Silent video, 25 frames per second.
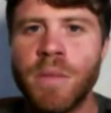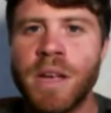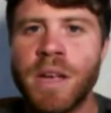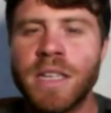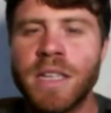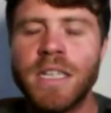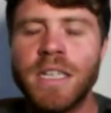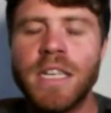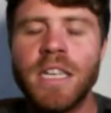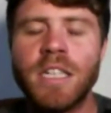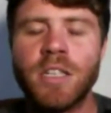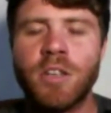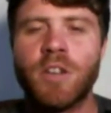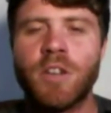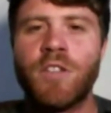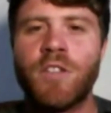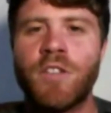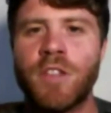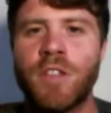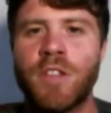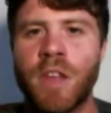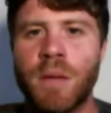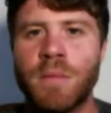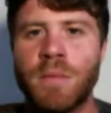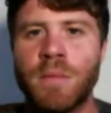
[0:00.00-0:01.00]
It makes it
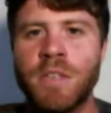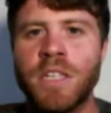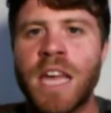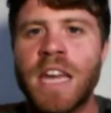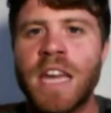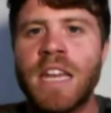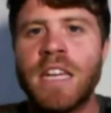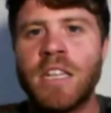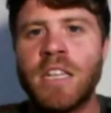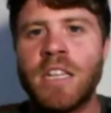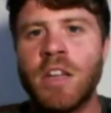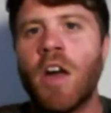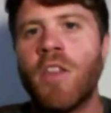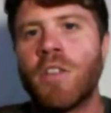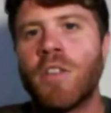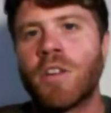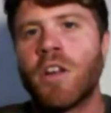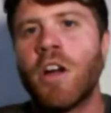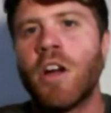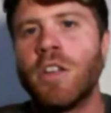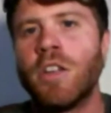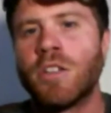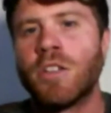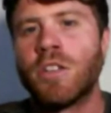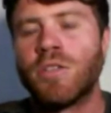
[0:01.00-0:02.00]
easier for them to get into
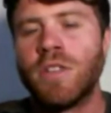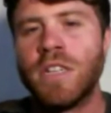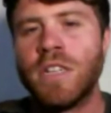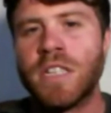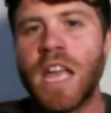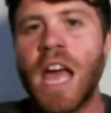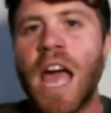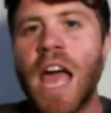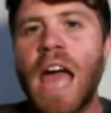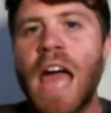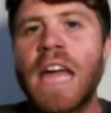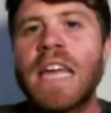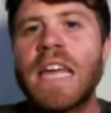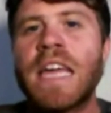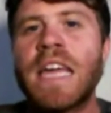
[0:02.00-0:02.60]
other countries